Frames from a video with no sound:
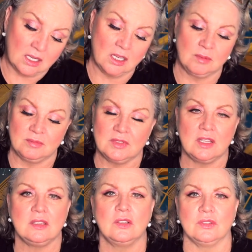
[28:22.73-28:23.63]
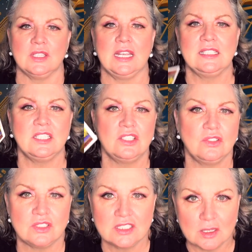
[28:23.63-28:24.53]
Look, the
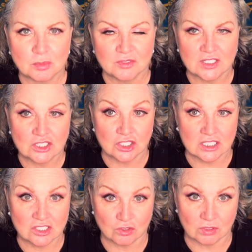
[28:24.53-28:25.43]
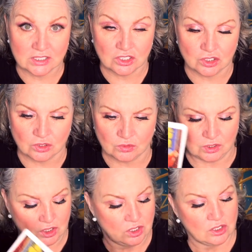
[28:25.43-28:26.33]
antidote to deprivation is gratitude.